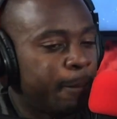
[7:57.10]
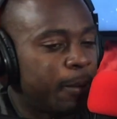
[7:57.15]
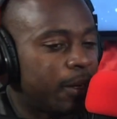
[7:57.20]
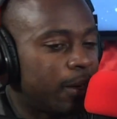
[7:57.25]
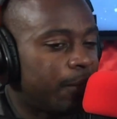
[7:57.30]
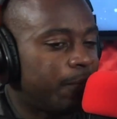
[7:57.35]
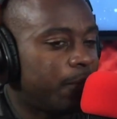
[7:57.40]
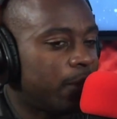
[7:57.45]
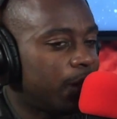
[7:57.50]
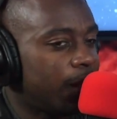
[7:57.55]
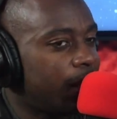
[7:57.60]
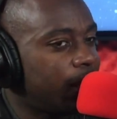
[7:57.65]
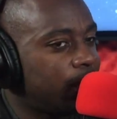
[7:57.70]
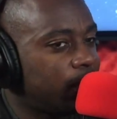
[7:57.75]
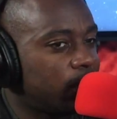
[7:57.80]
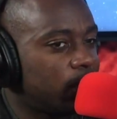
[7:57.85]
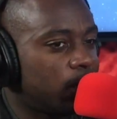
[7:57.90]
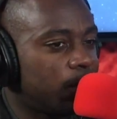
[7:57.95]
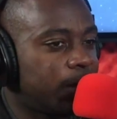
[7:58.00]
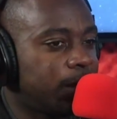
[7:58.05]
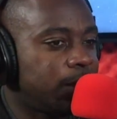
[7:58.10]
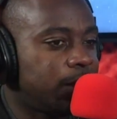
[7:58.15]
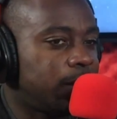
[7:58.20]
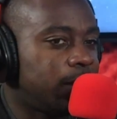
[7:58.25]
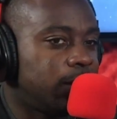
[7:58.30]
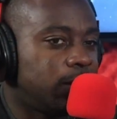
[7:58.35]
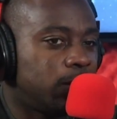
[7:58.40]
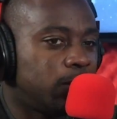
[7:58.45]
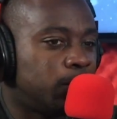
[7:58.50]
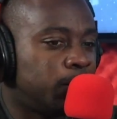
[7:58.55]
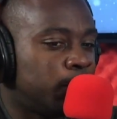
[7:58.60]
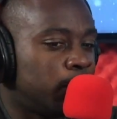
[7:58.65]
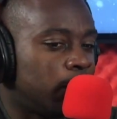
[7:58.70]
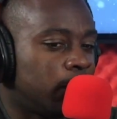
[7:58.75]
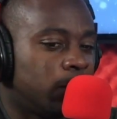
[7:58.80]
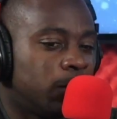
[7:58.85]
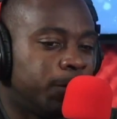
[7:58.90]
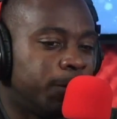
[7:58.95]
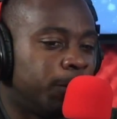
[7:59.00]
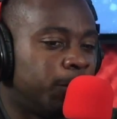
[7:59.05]
but I feel like, you know, he he do a
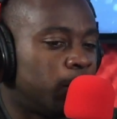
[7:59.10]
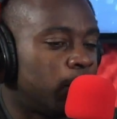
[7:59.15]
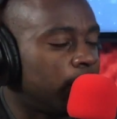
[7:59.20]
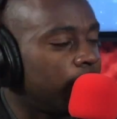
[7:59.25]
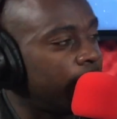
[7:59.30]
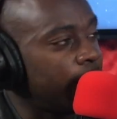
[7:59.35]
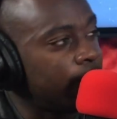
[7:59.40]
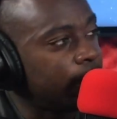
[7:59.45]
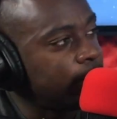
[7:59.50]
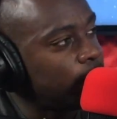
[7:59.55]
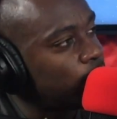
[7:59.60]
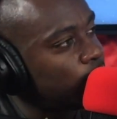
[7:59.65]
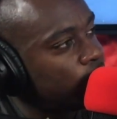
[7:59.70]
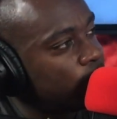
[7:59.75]
little bit more layup